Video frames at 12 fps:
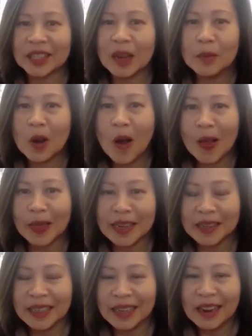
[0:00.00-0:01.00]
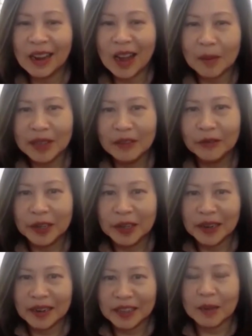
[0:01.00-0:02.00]
Some call it
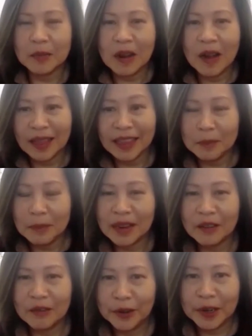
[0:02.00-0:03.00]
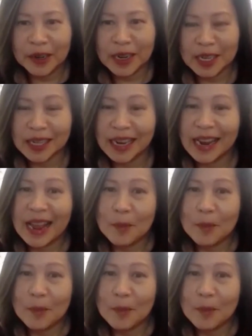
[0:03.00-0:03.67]
Omniverse, some call it Metaverse,